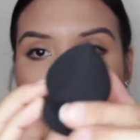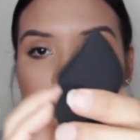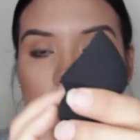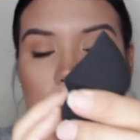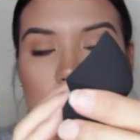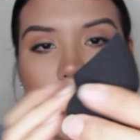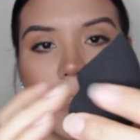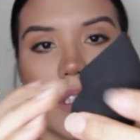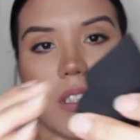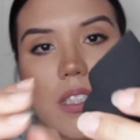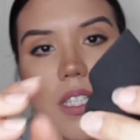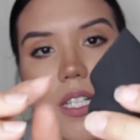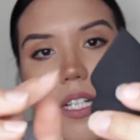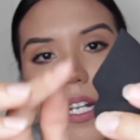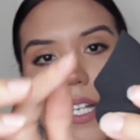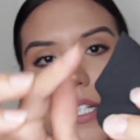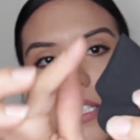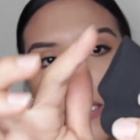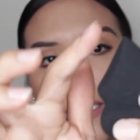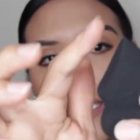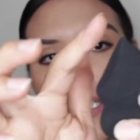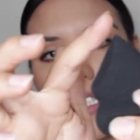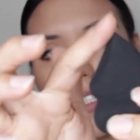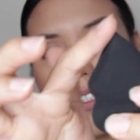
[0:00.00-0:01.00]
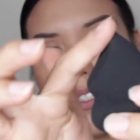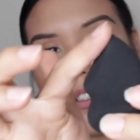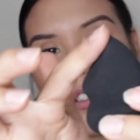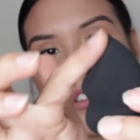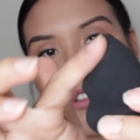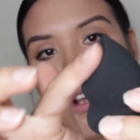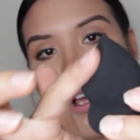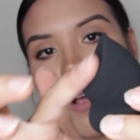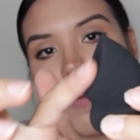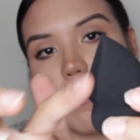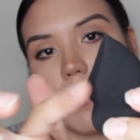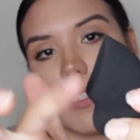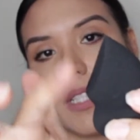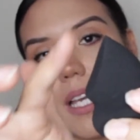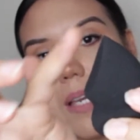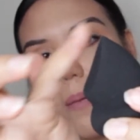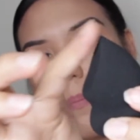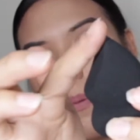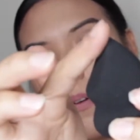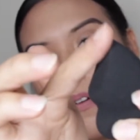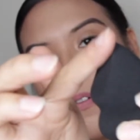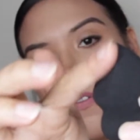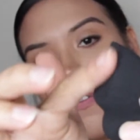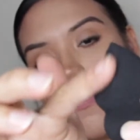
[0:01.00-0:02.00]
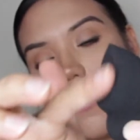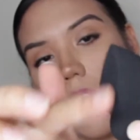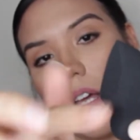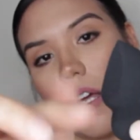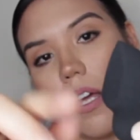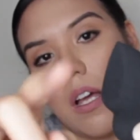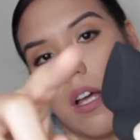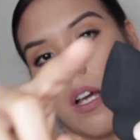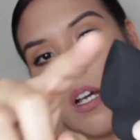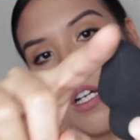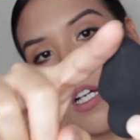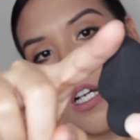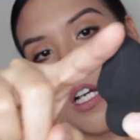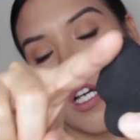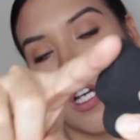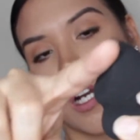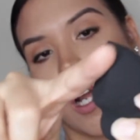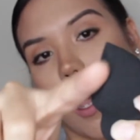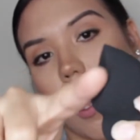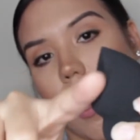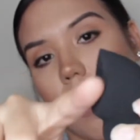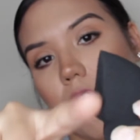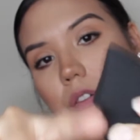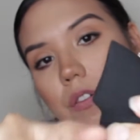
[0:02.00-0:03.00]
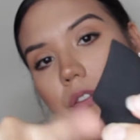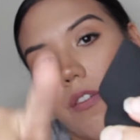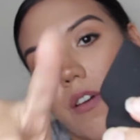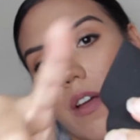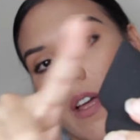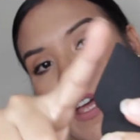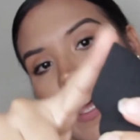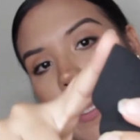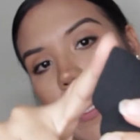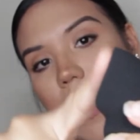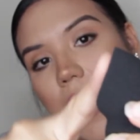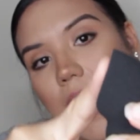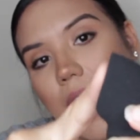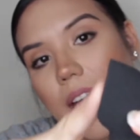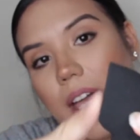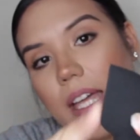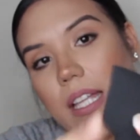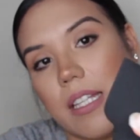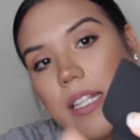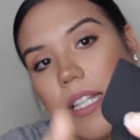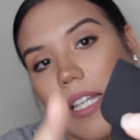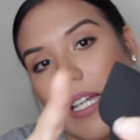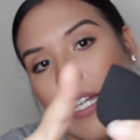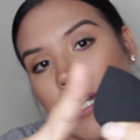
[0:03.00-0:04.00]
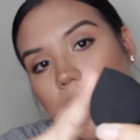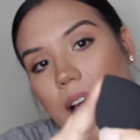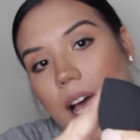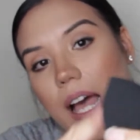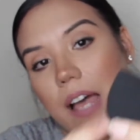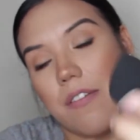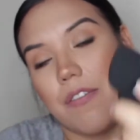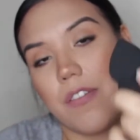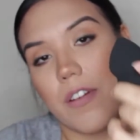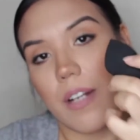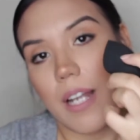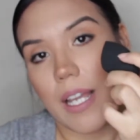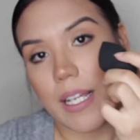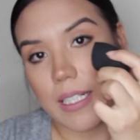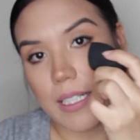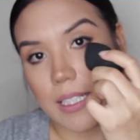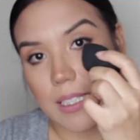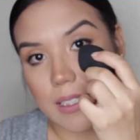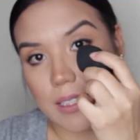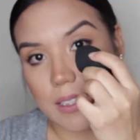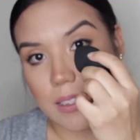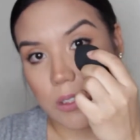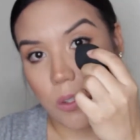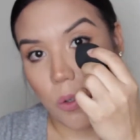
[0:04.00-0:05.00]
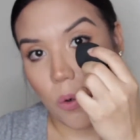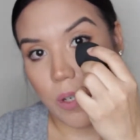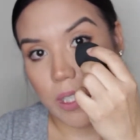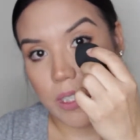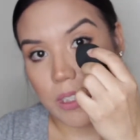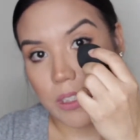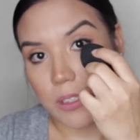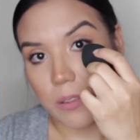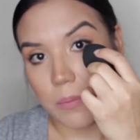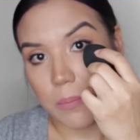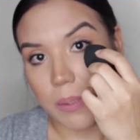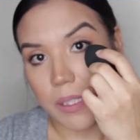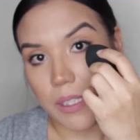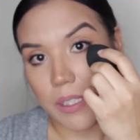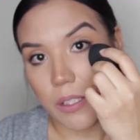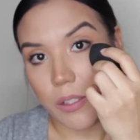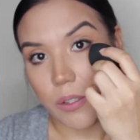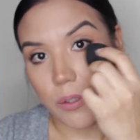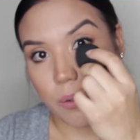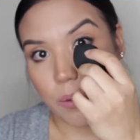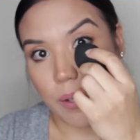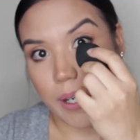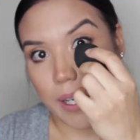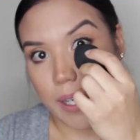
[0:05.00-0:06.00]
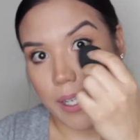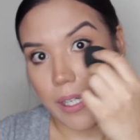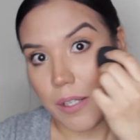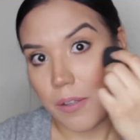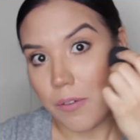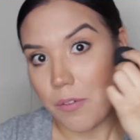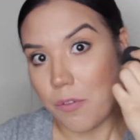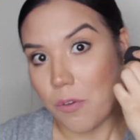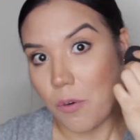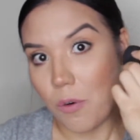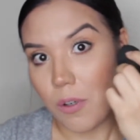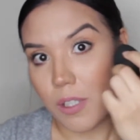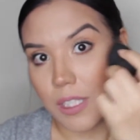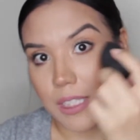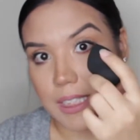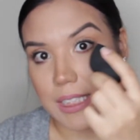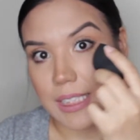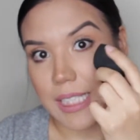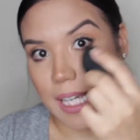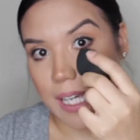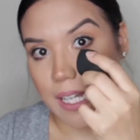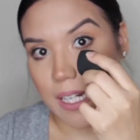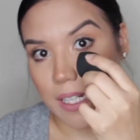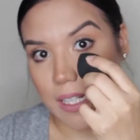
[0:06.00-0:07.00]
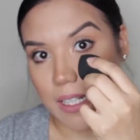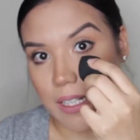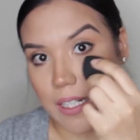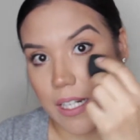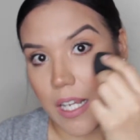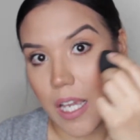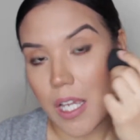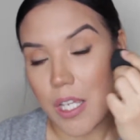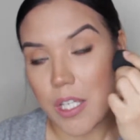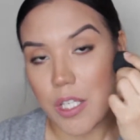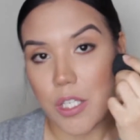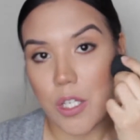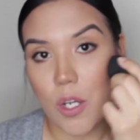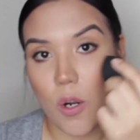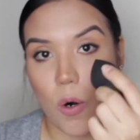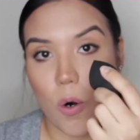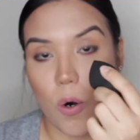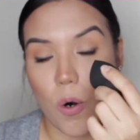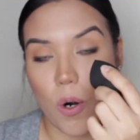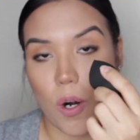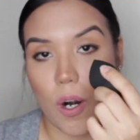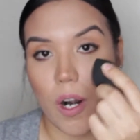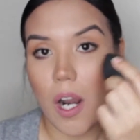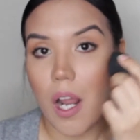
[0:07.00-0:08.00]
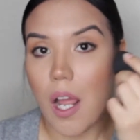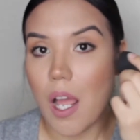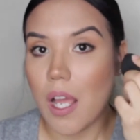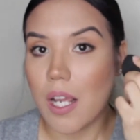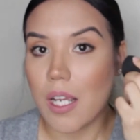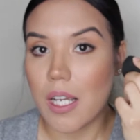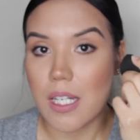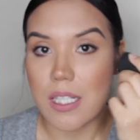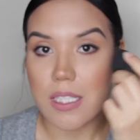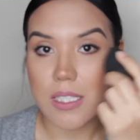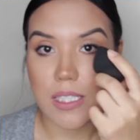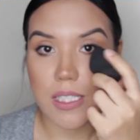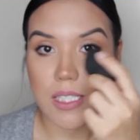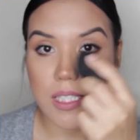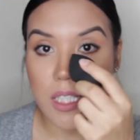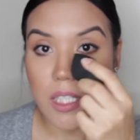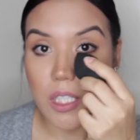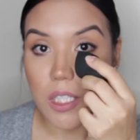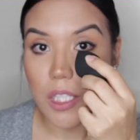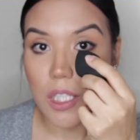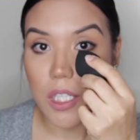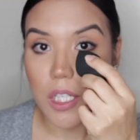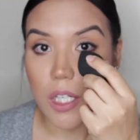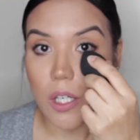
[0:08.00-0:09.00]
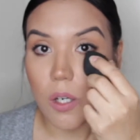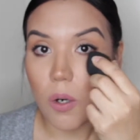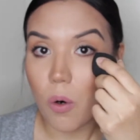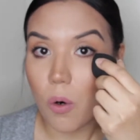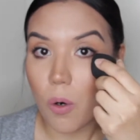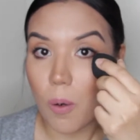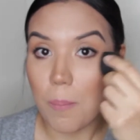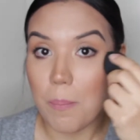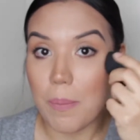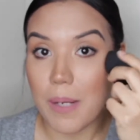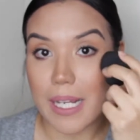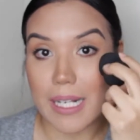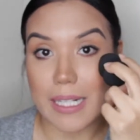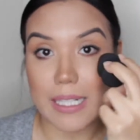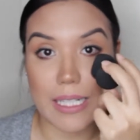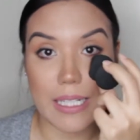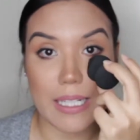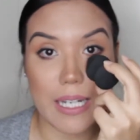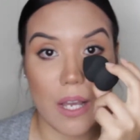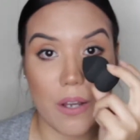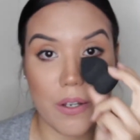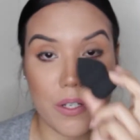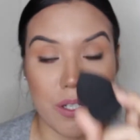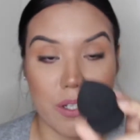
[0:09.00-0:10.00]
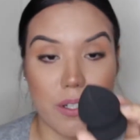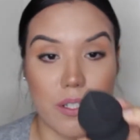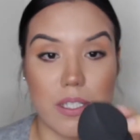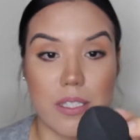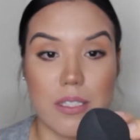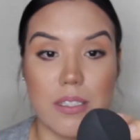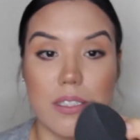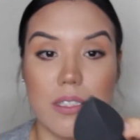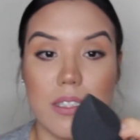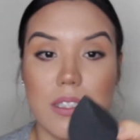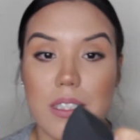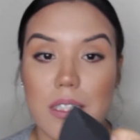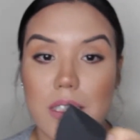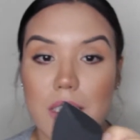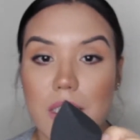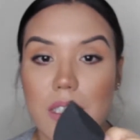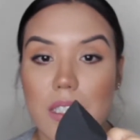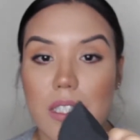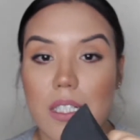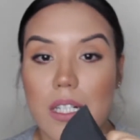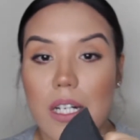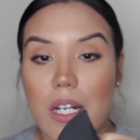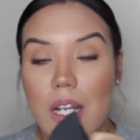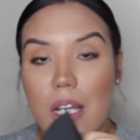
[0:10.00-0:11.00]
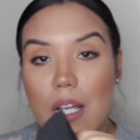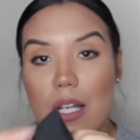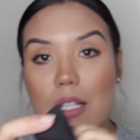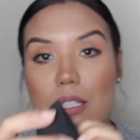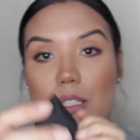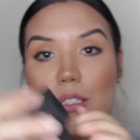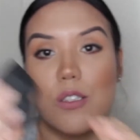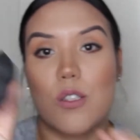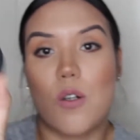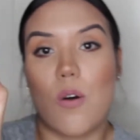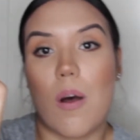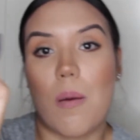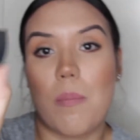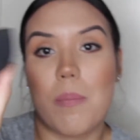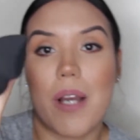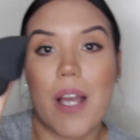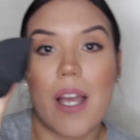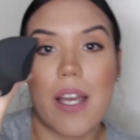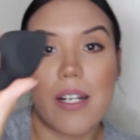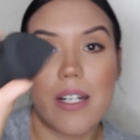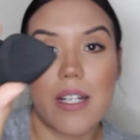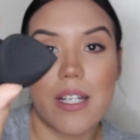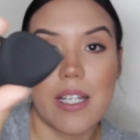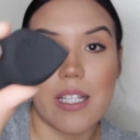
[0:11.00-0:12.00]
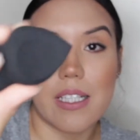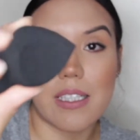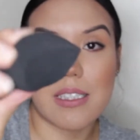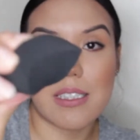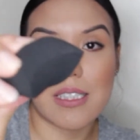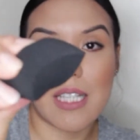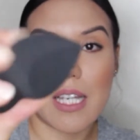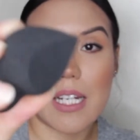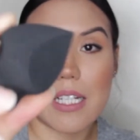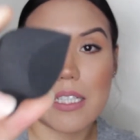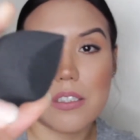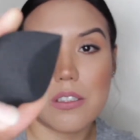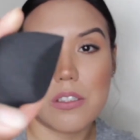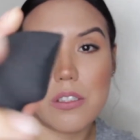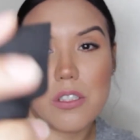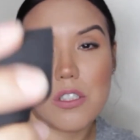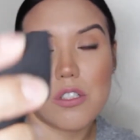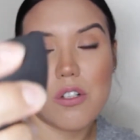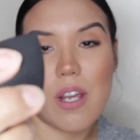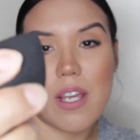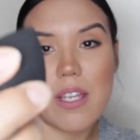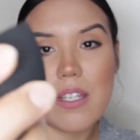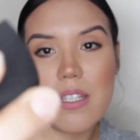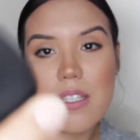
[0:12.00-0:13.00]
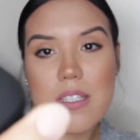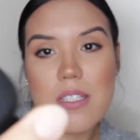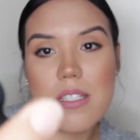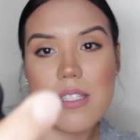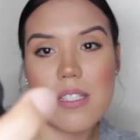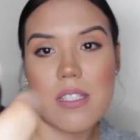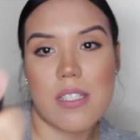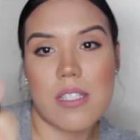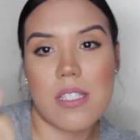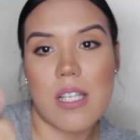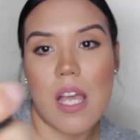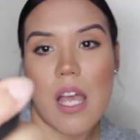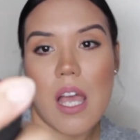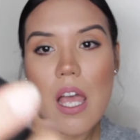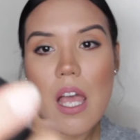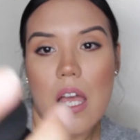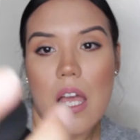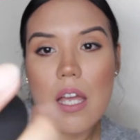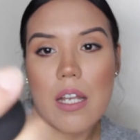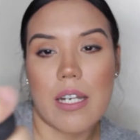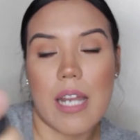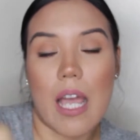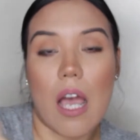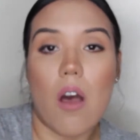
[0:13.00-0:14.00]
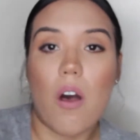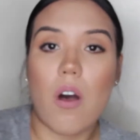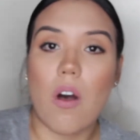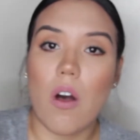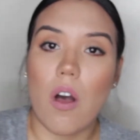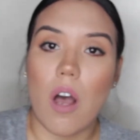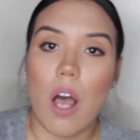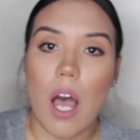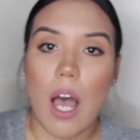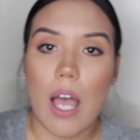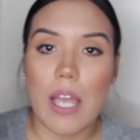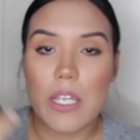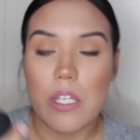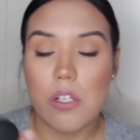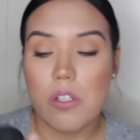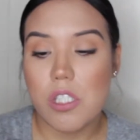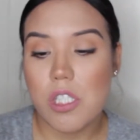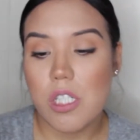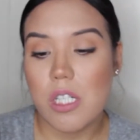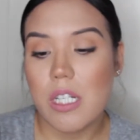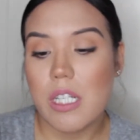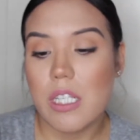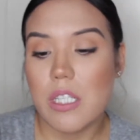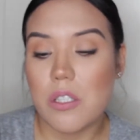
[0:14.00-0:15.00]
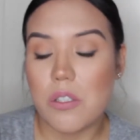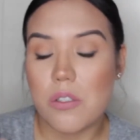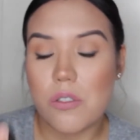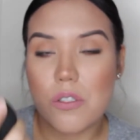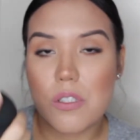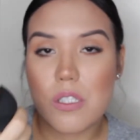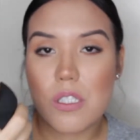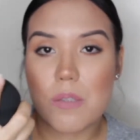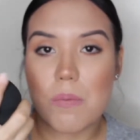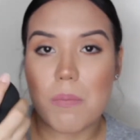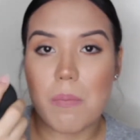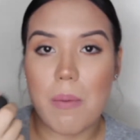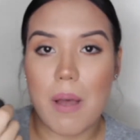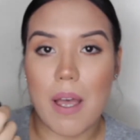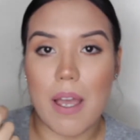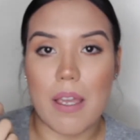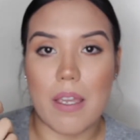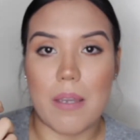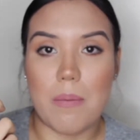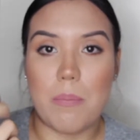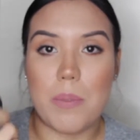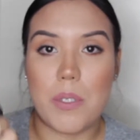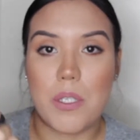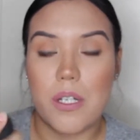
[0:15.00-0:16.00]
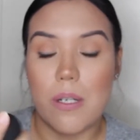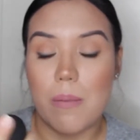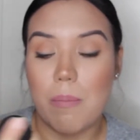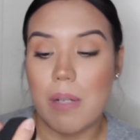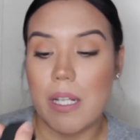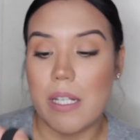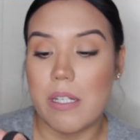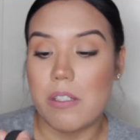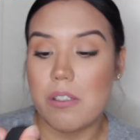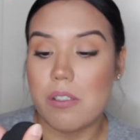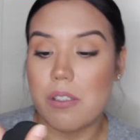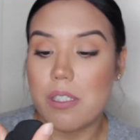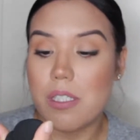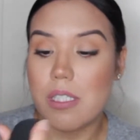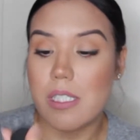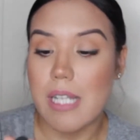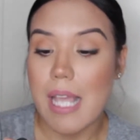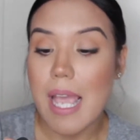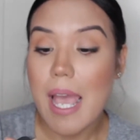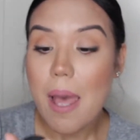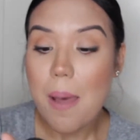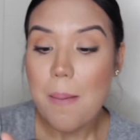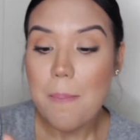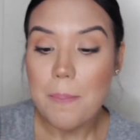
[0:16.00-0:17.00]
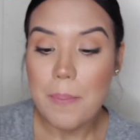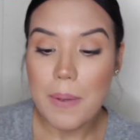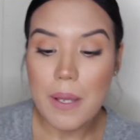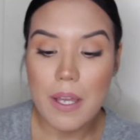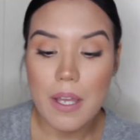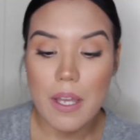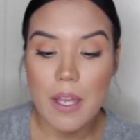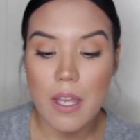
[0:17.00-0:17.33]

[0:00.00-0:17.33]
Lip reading: I'm gonna say like teardrop type of cutoff. And then I feel like this is going to be great for setting your concealer or blending out your concealer. So I'm kind of excited to try this. Now, I usually use my beauty blenders damp.